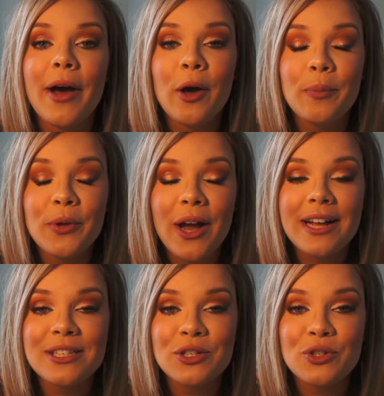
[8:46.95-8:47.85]
I hope you
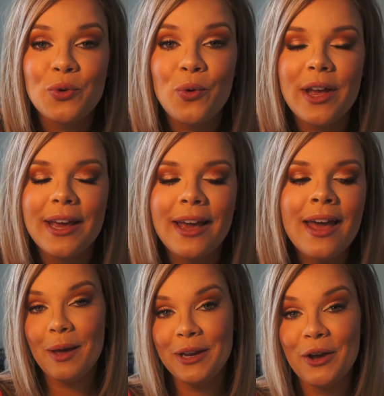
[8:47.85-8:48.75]
guys enjoy.
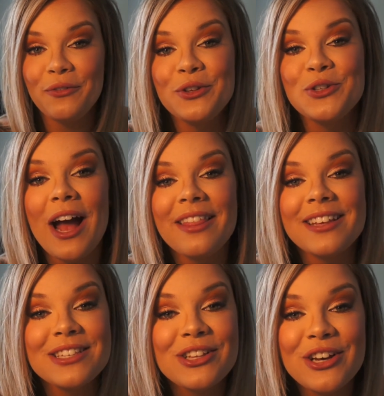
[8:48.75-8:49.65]
Let me know if you try
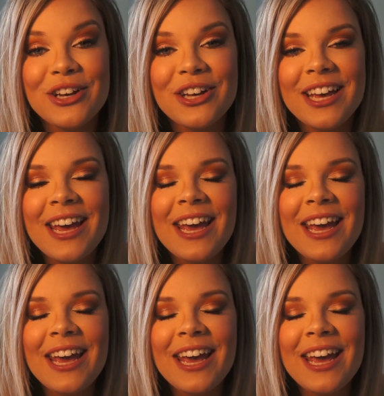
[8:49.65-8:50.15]
this look.